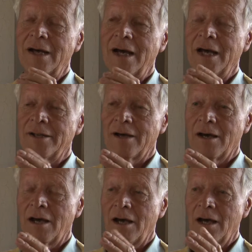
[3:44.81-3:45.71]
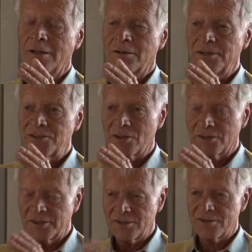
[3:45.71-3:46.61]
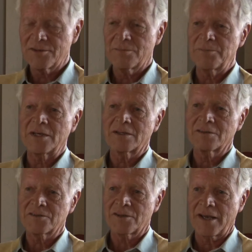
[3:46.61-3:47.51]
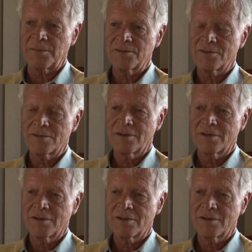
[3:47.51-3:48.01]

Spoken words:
and under which conditions you pick those grapes.